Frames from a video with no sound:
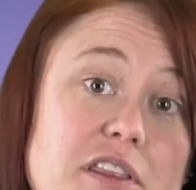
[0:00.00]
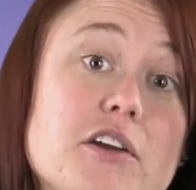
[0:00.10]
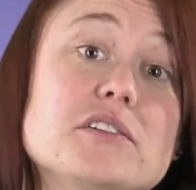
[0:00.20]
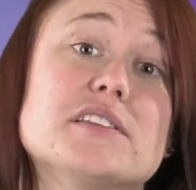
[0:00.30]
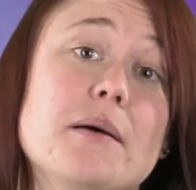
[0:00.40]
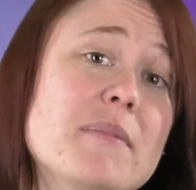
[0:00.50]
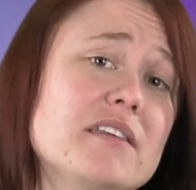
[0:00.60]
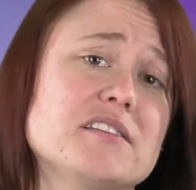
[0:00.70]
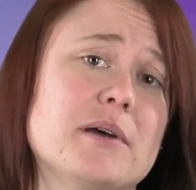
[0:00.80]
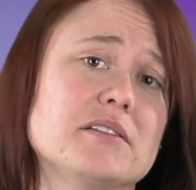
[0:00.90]
But there are some
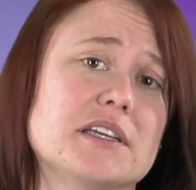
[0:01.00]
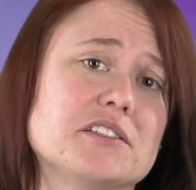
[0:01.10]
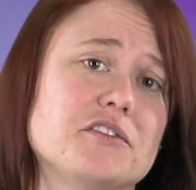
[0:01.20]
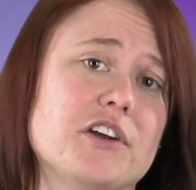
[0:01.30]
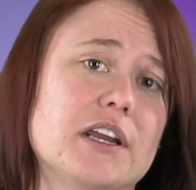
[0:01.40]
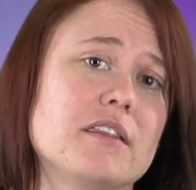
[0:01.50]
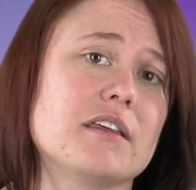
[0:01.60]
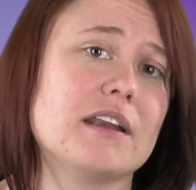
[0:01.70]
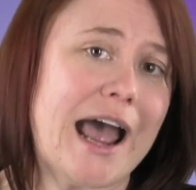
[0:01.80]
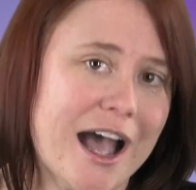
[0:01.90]
myths about schizophrenia
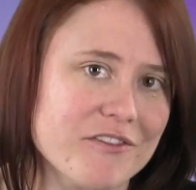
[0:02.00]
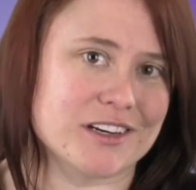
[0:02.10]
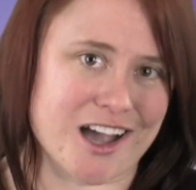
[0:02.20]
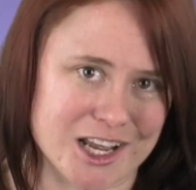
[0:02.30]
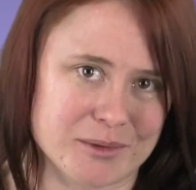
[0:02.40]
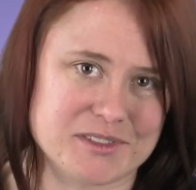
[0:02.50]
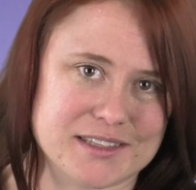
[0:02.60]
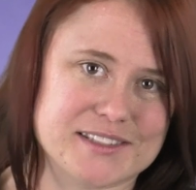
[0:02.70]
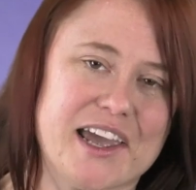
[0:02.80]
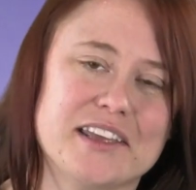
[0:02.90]
that haven't caught up to
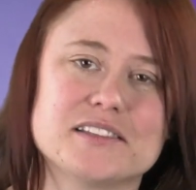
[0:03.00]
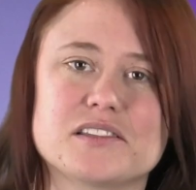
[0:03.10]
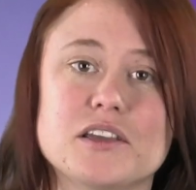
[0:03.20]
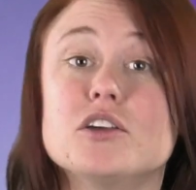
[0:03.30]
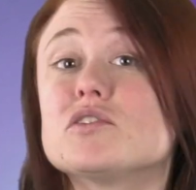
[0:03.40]
the science.